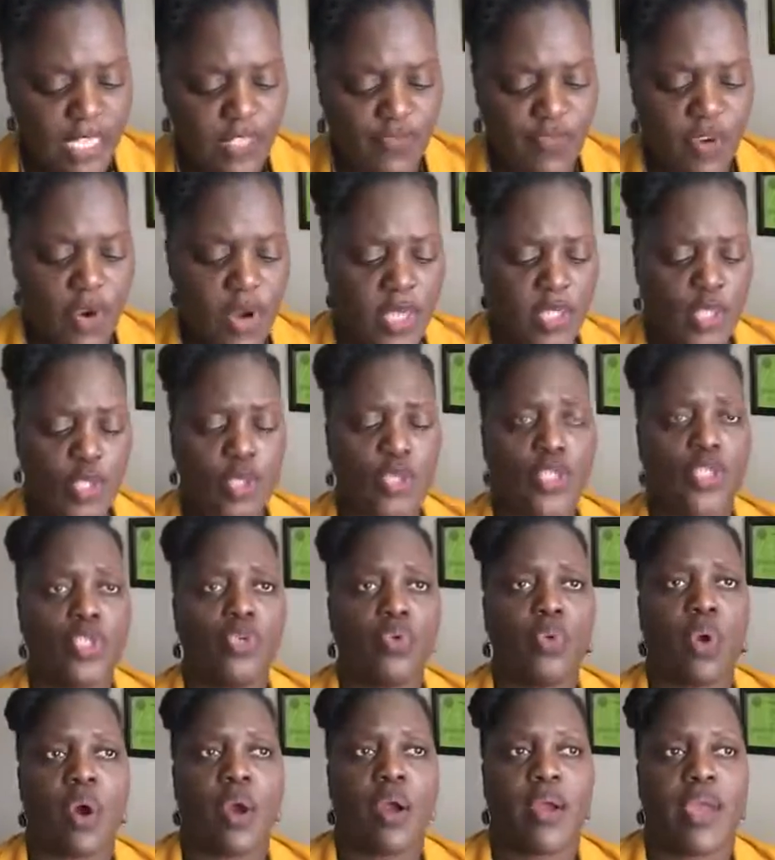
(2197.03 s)
far as your
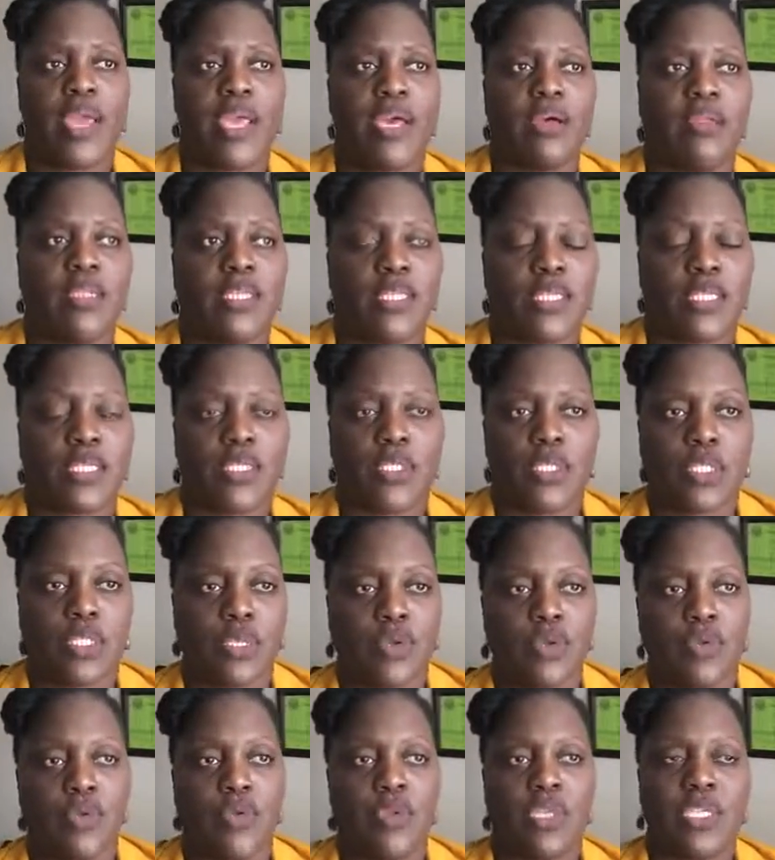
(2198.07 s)
URL is
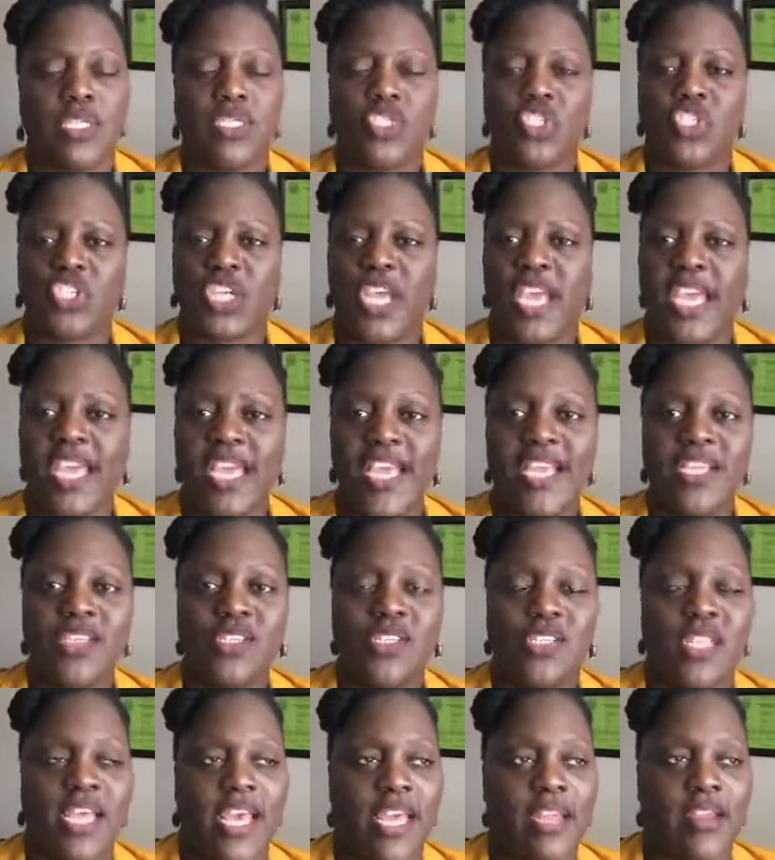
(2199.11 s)
concerned, change
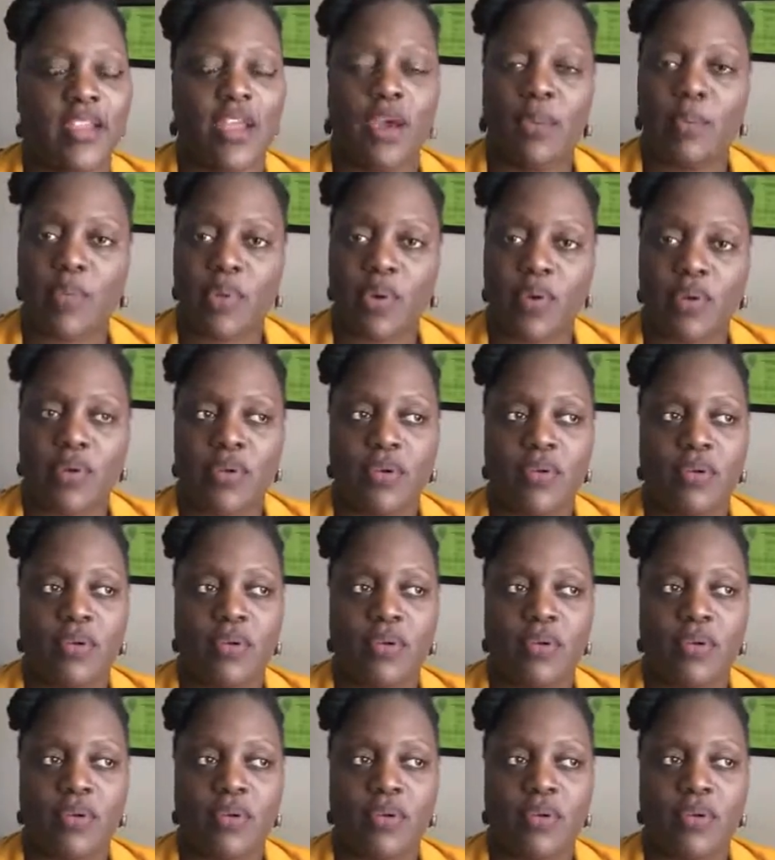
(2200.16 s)
that number.